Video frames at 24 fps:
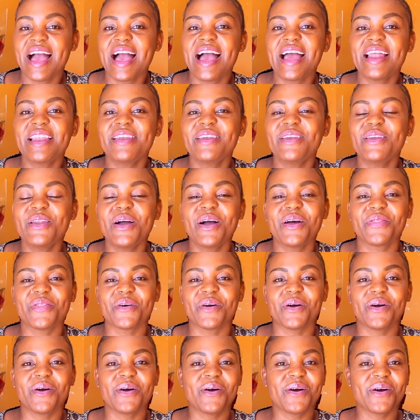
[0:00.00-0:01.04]

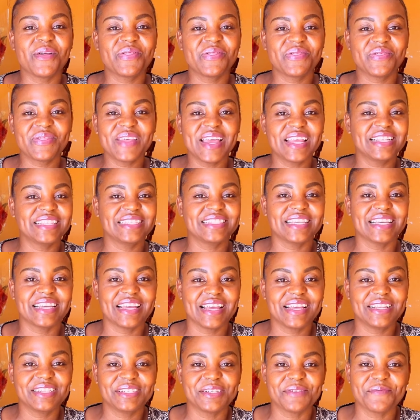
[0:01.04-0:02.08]
another
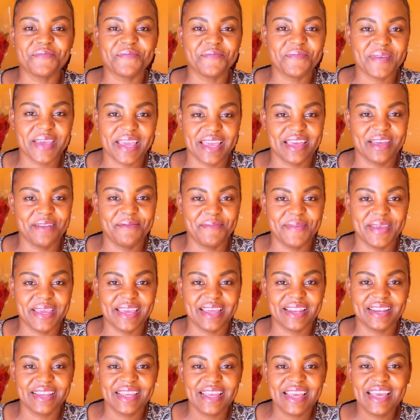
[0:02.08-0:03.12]
authentic Jamaican
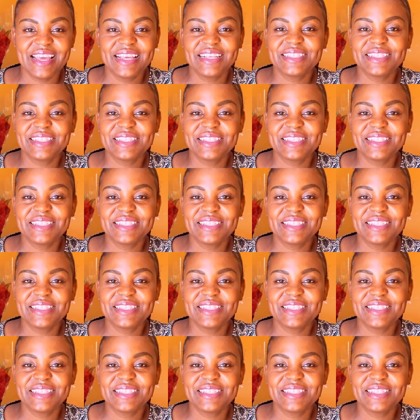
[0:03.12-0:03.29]
meal.